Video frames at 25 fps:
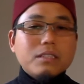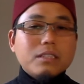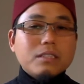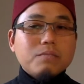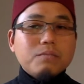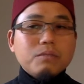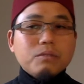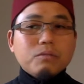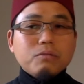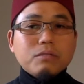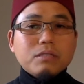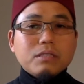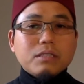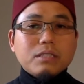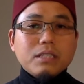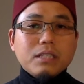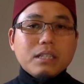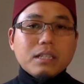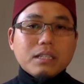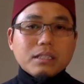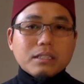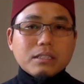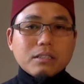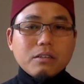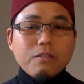between seen
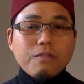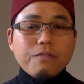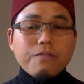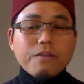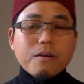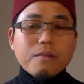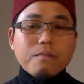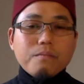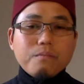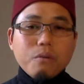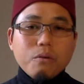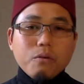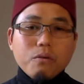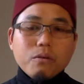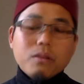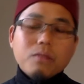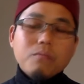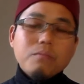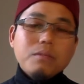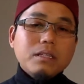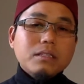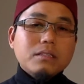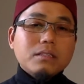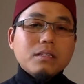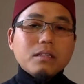and sawfa. Both
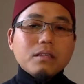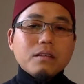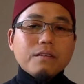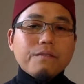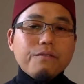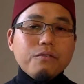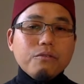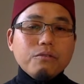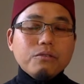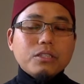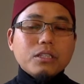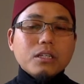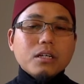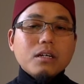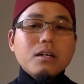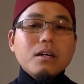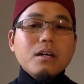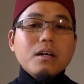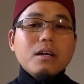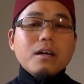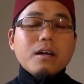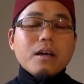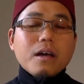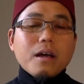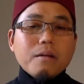means in the future,
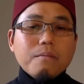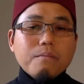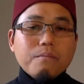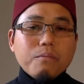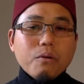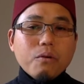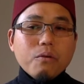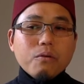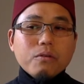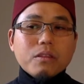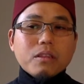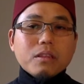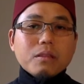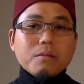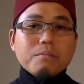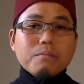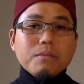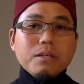and both